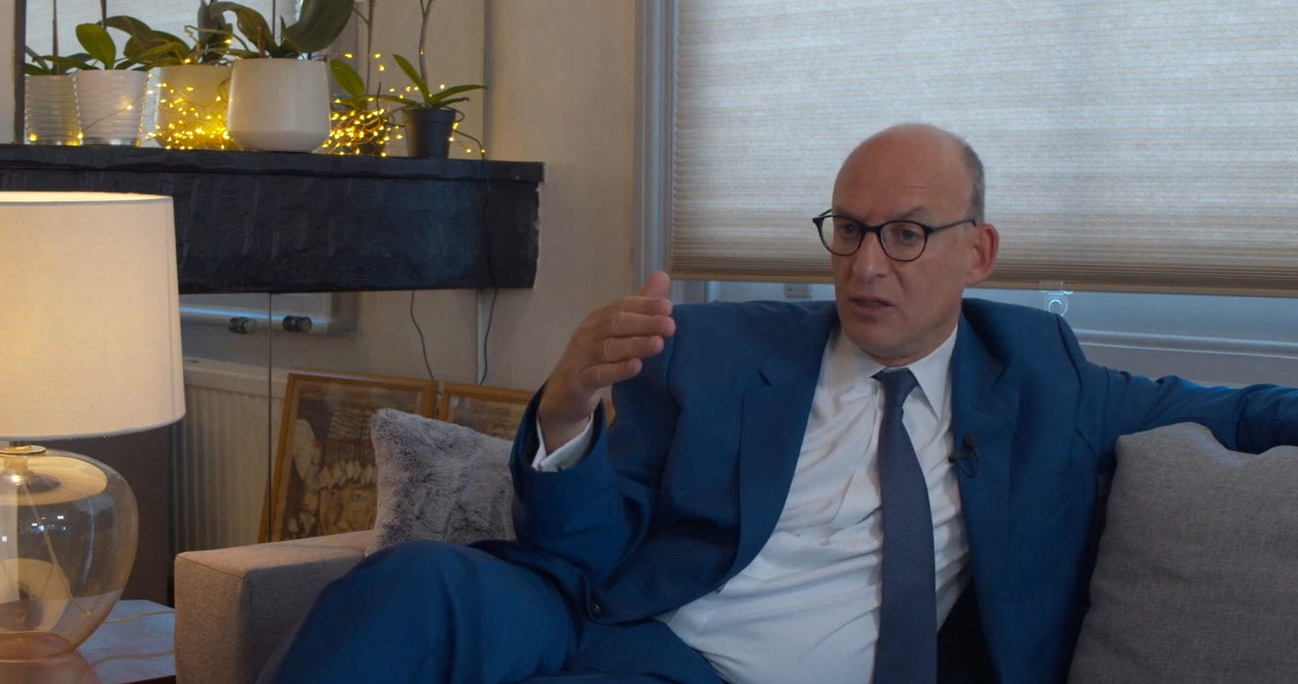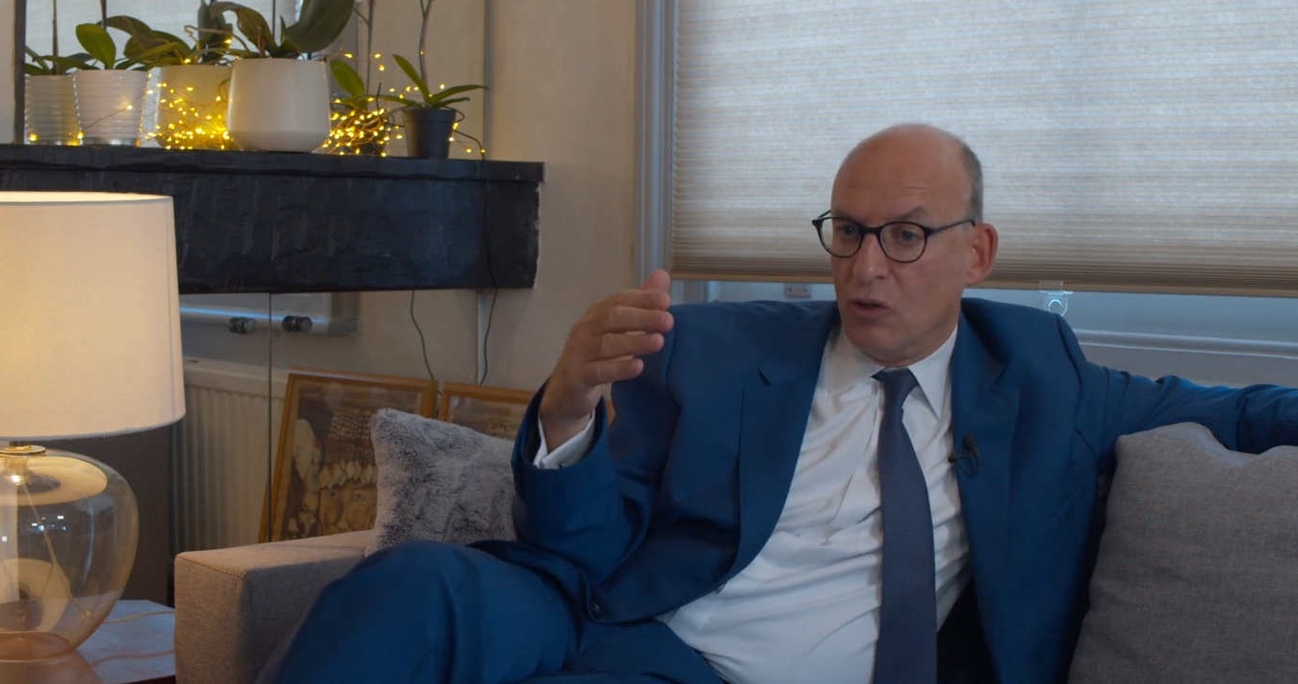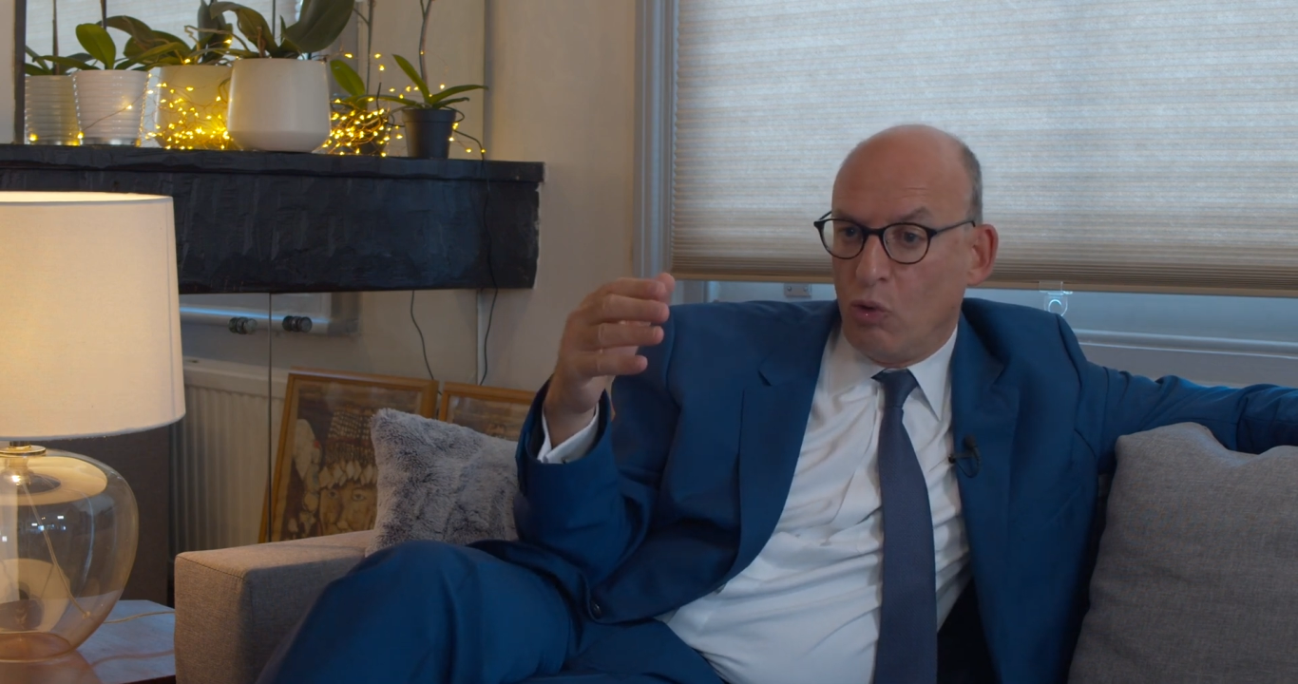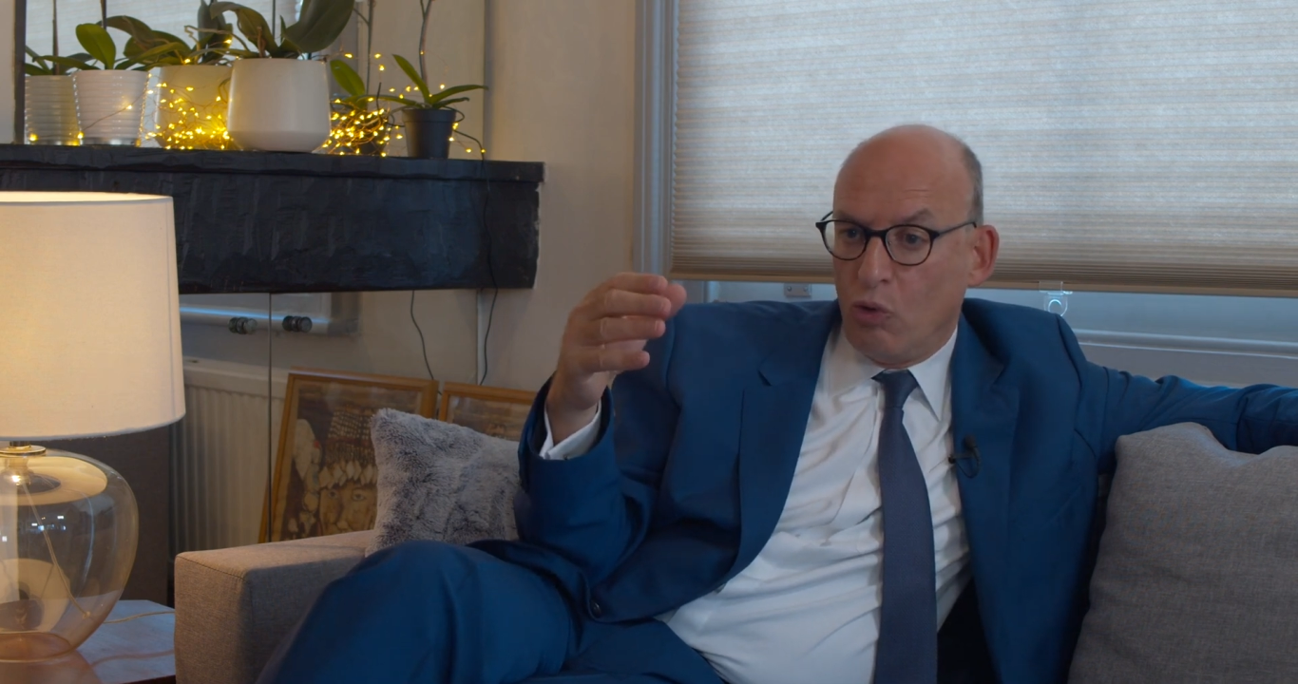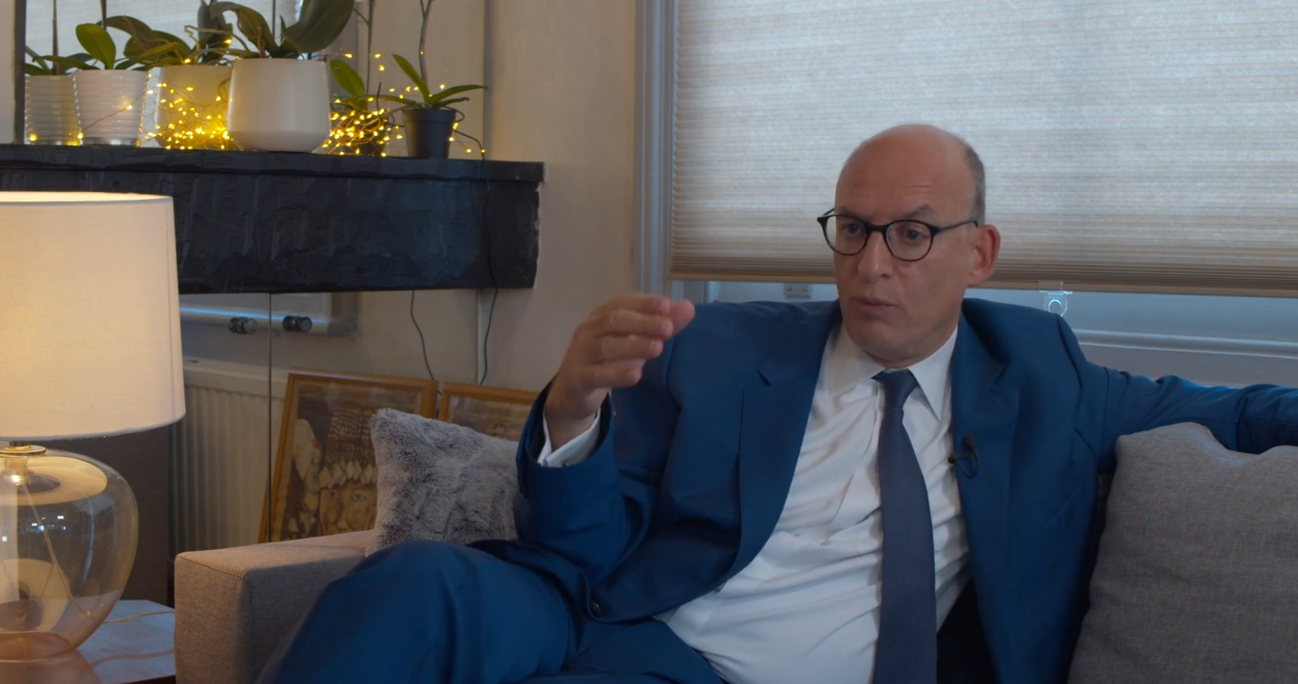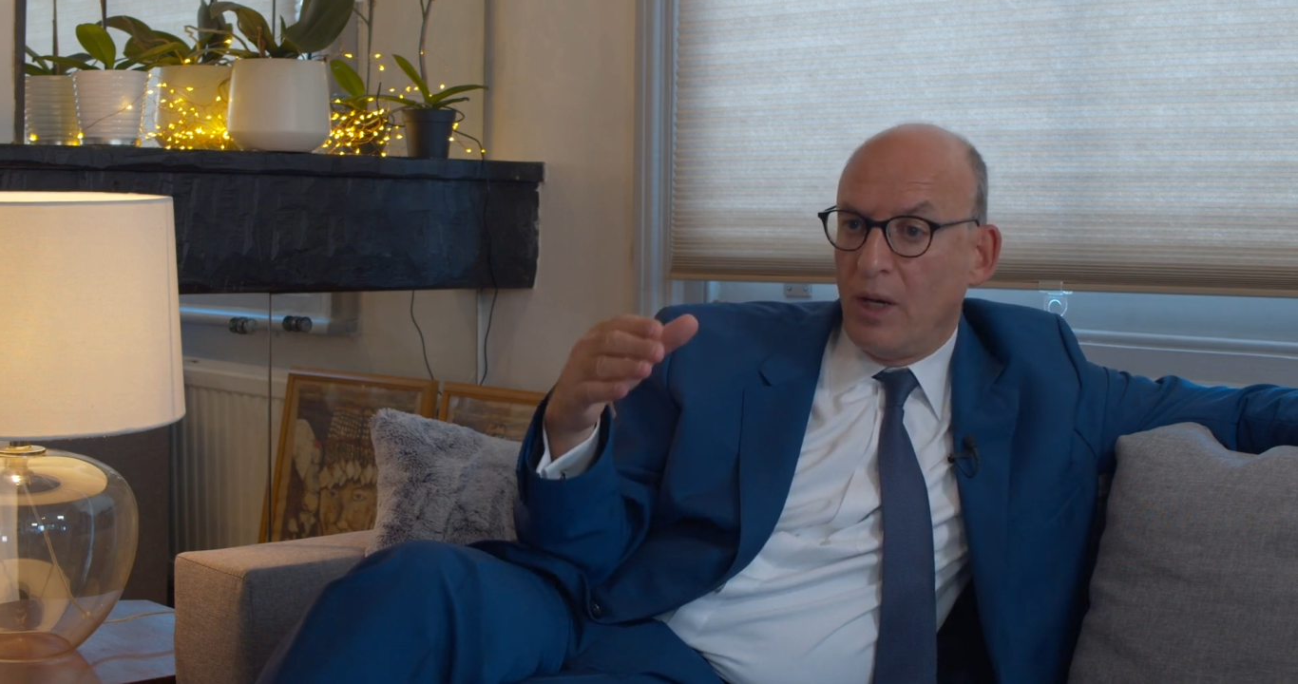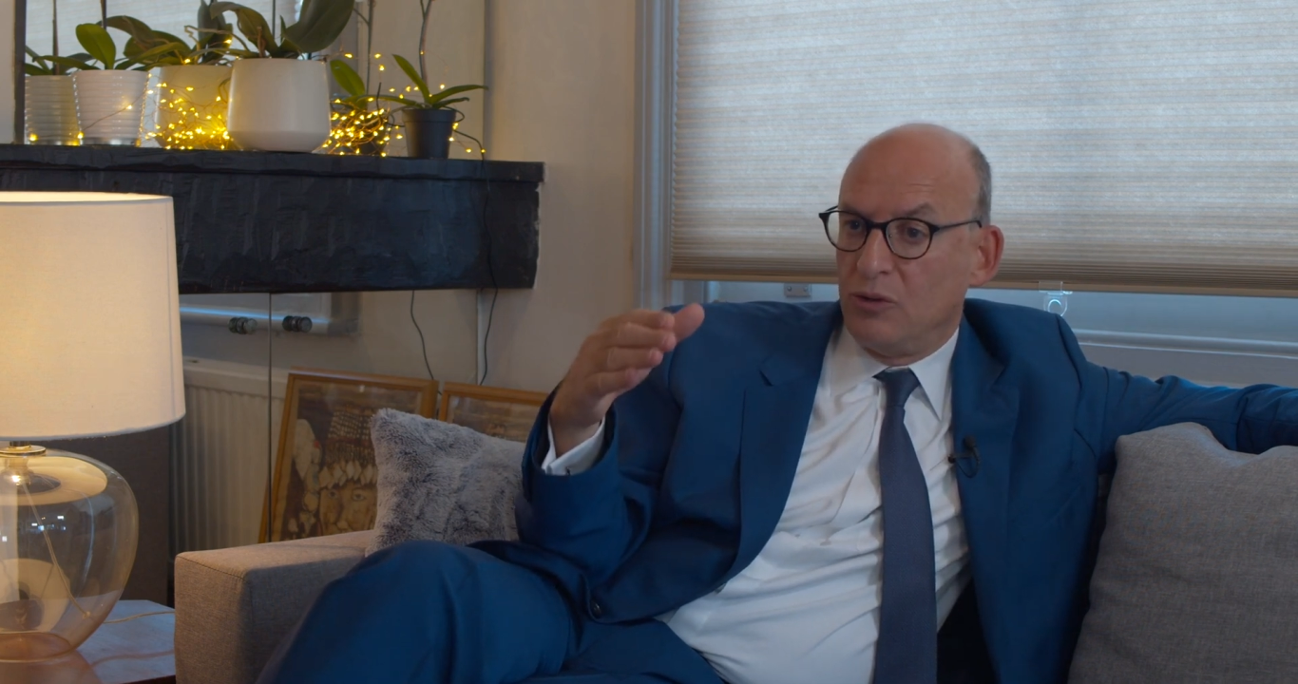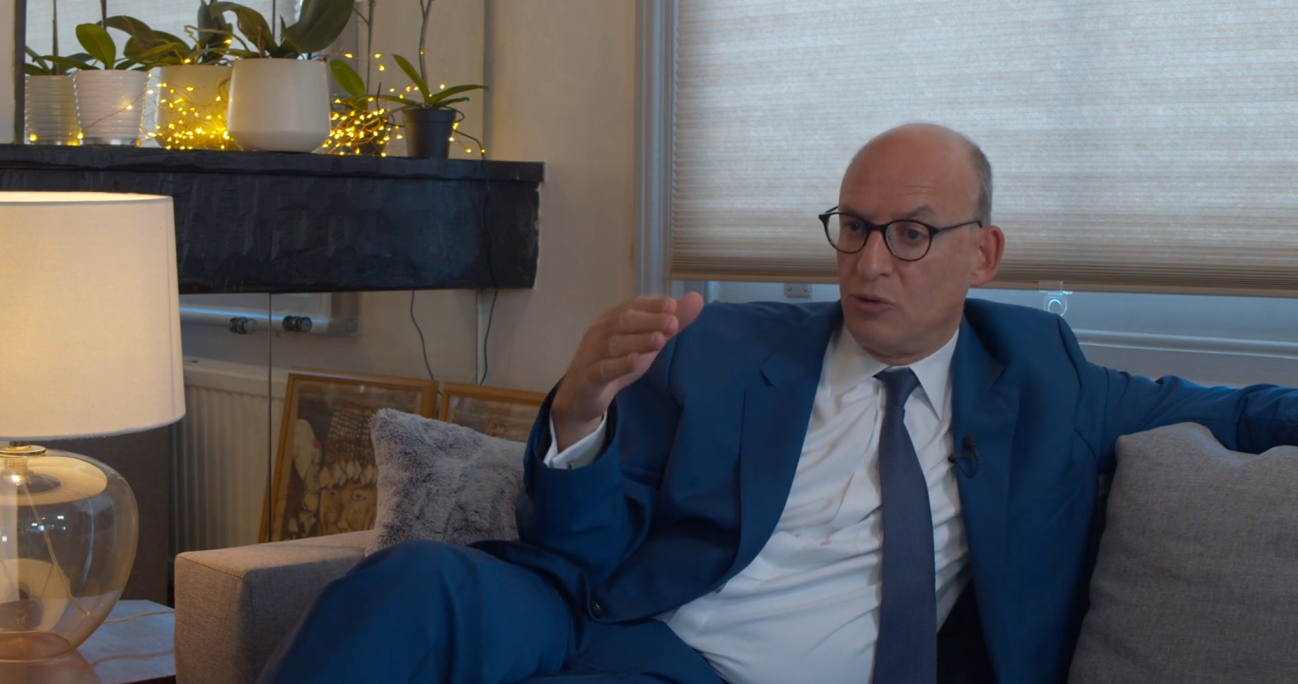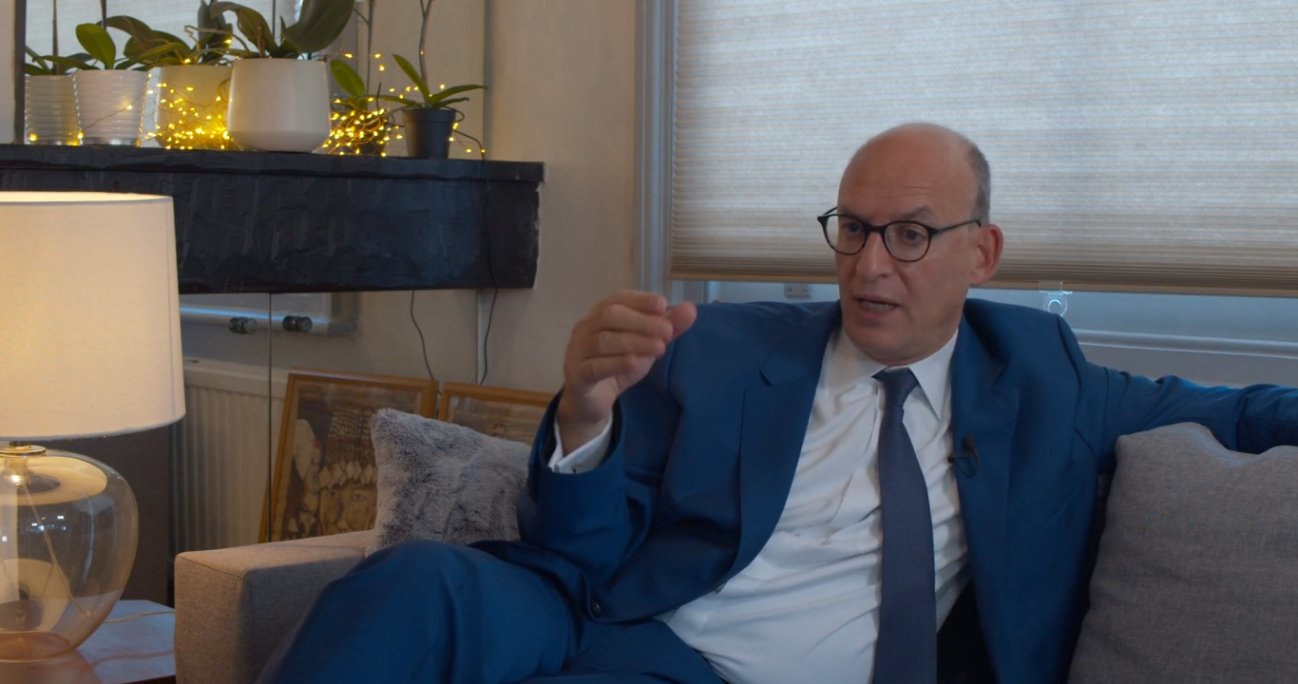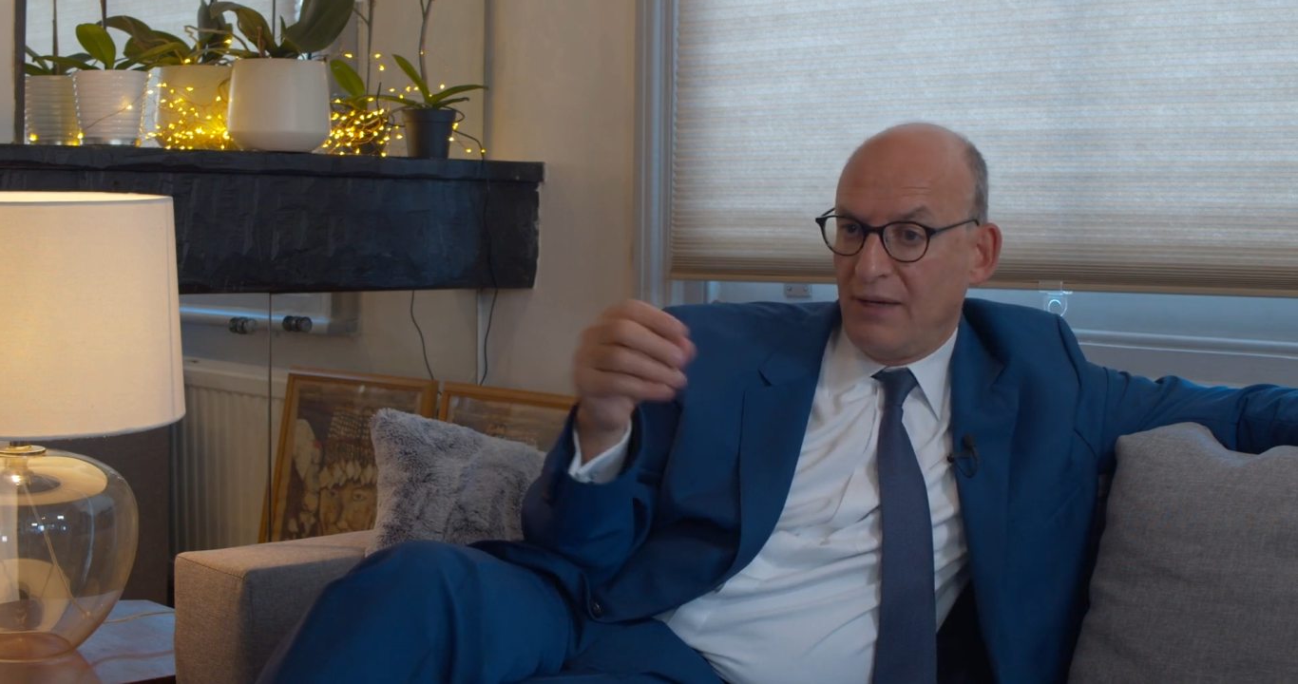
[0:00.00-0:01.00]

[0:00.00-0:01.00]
hormonal